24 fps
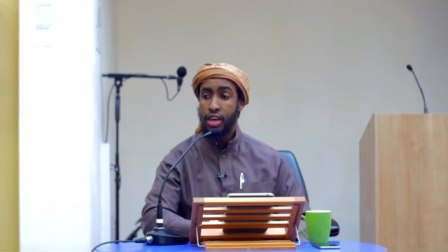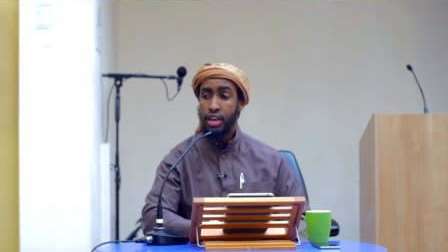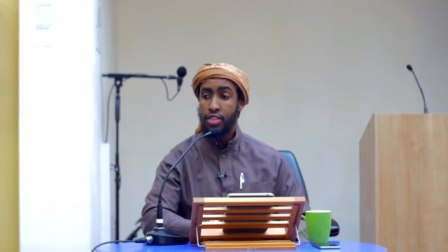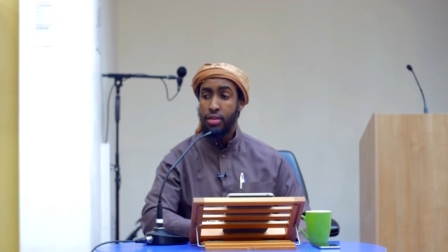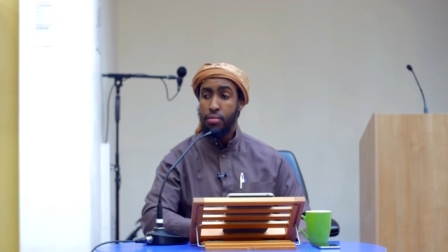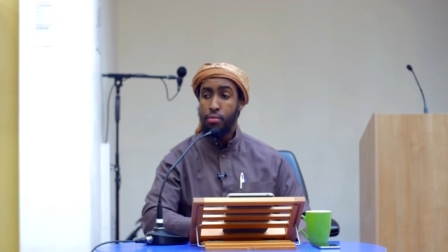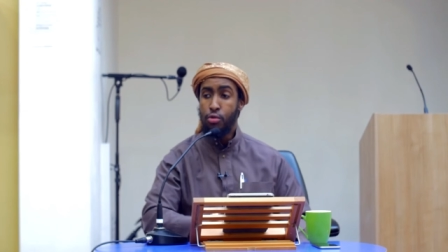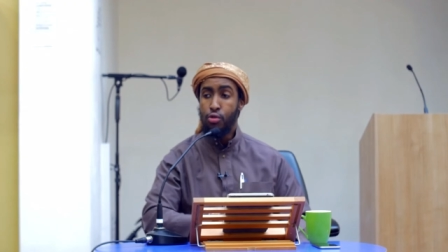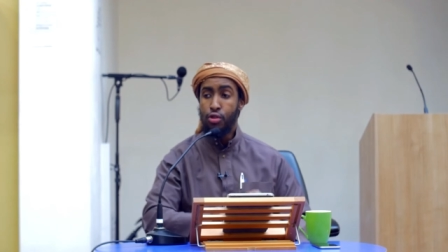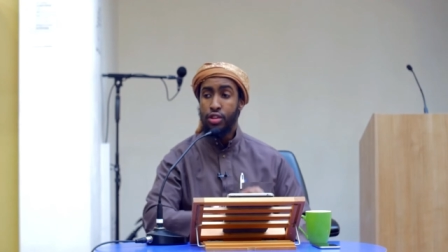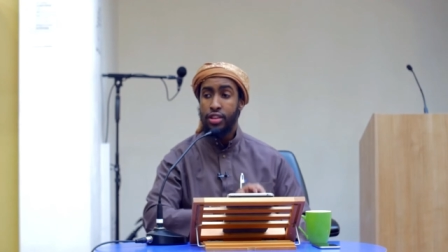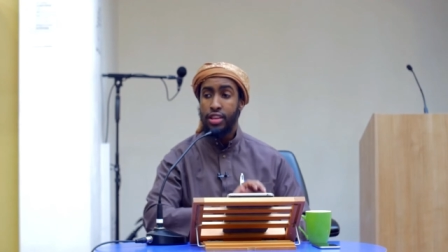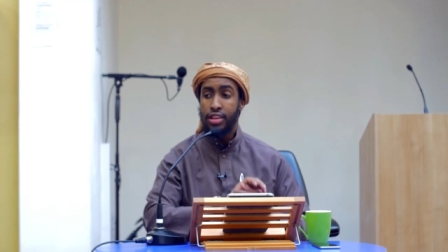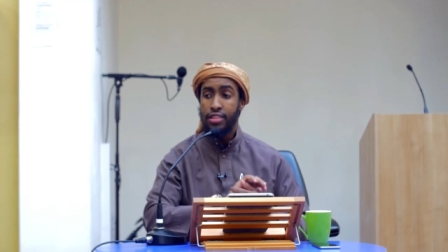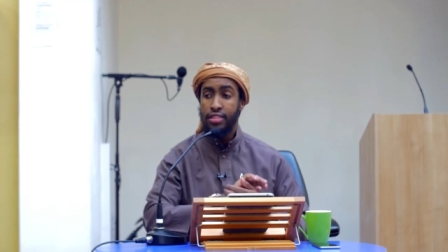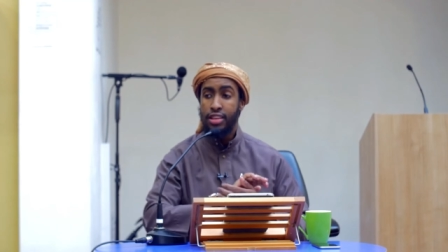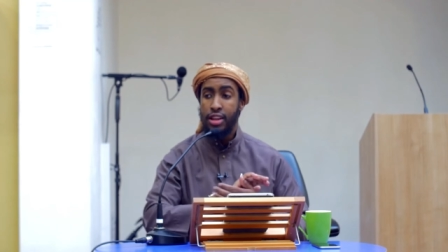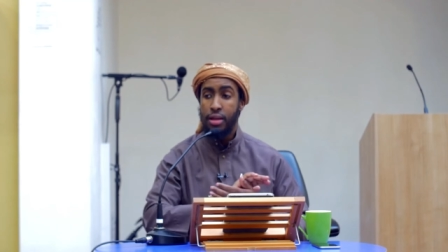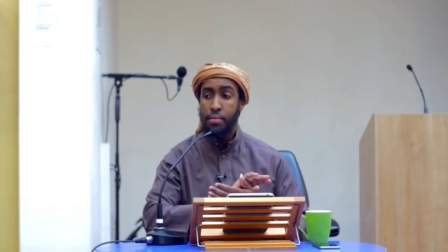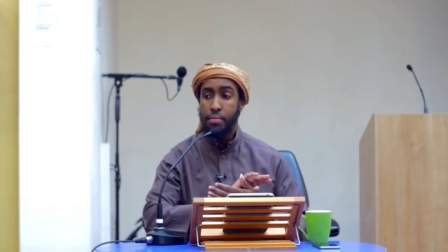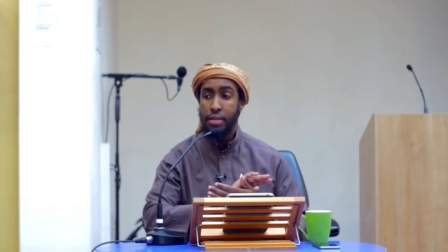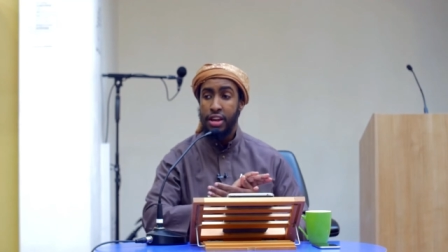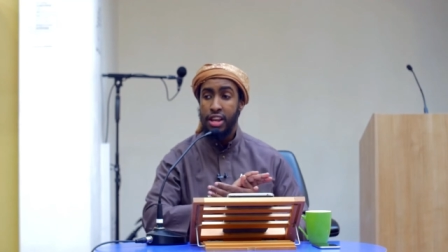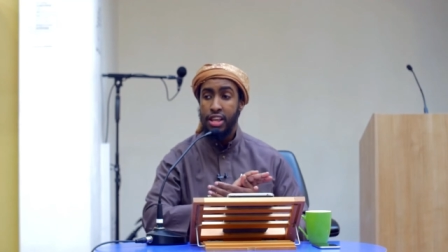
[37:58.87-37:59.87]
The
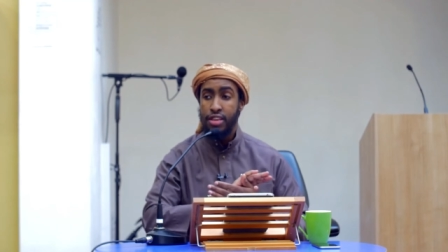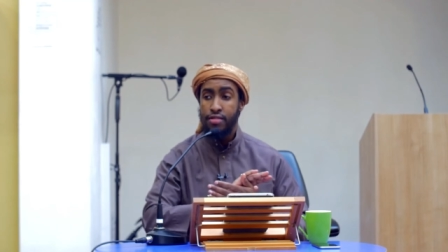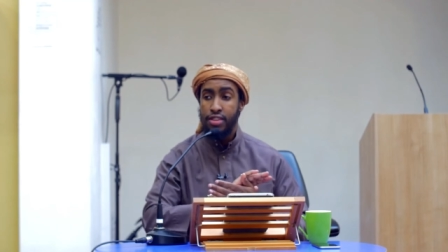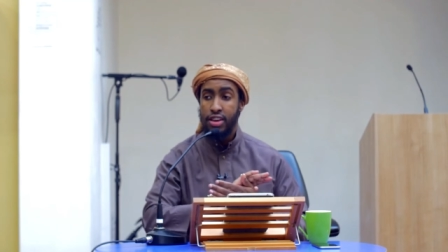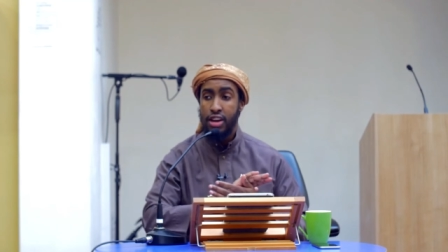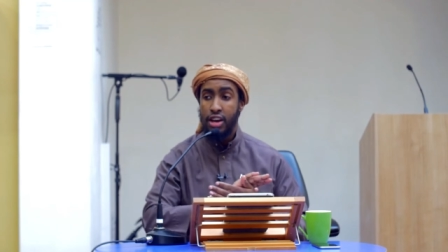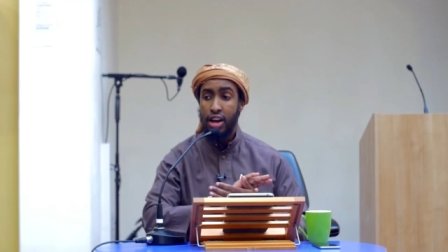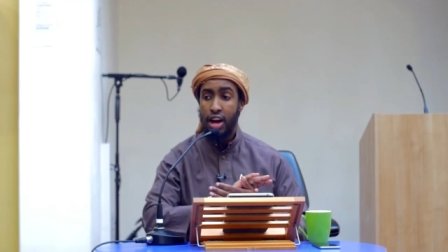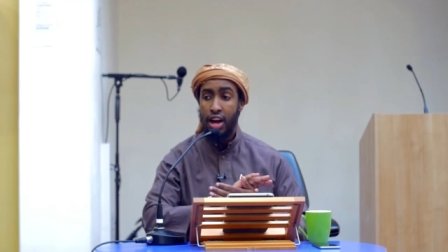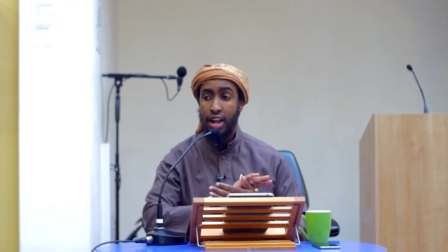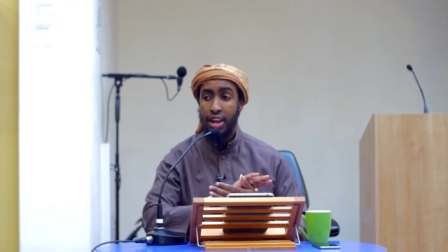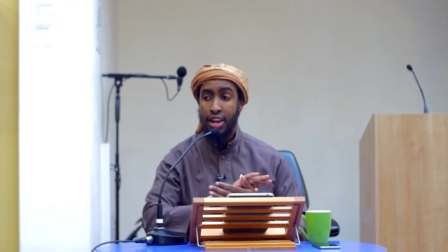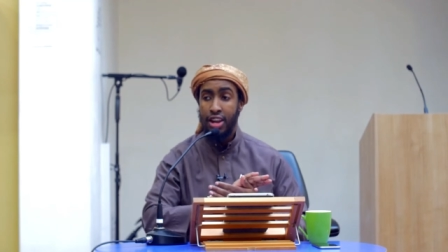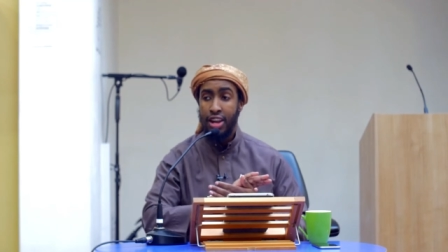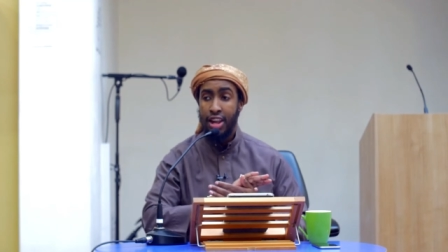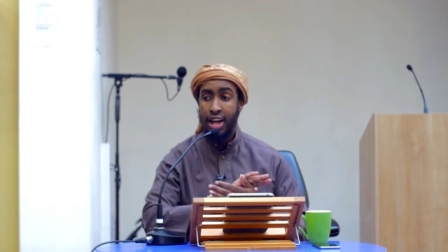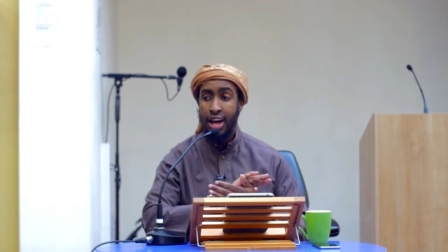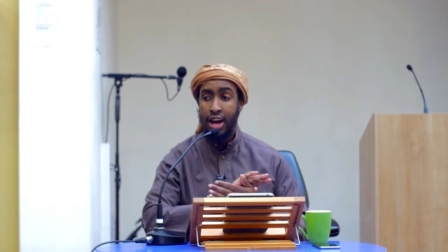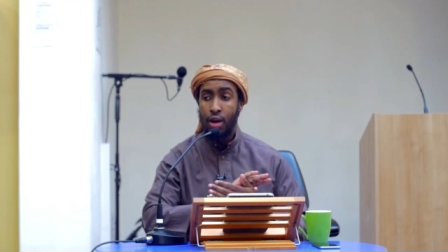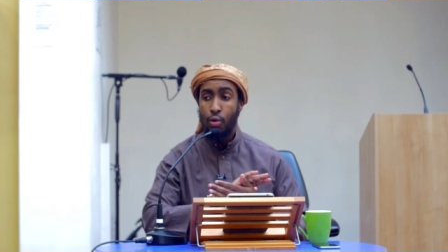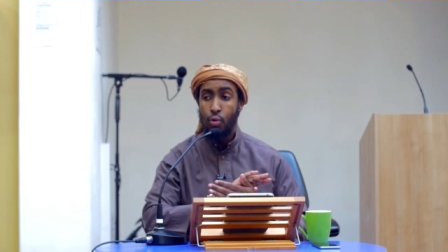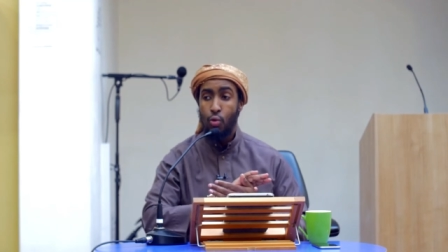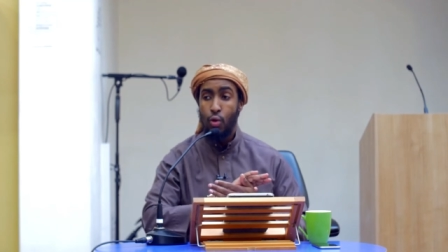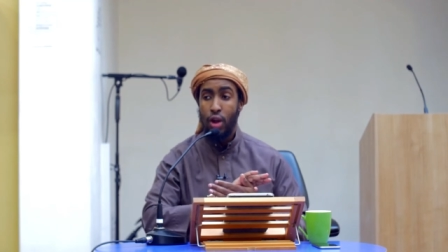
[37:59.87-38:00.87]
Mu'tazila believe
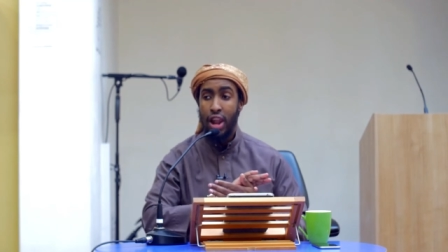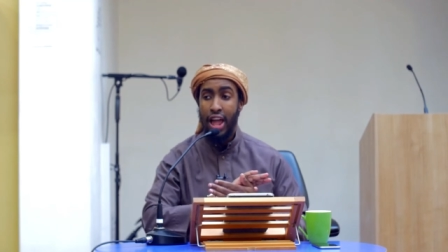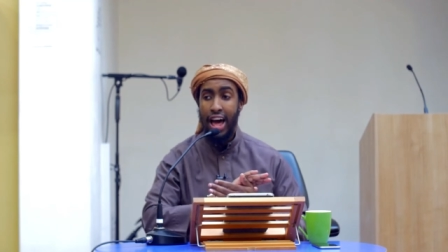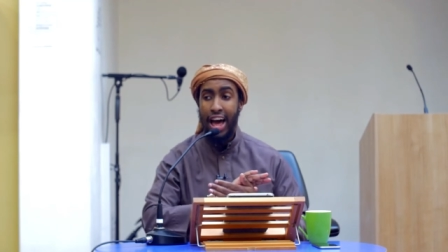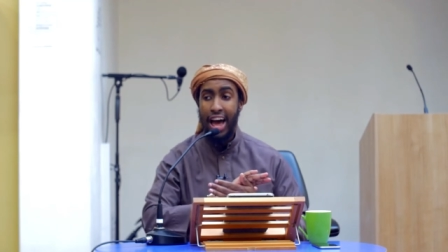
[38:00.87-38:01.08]
Allah will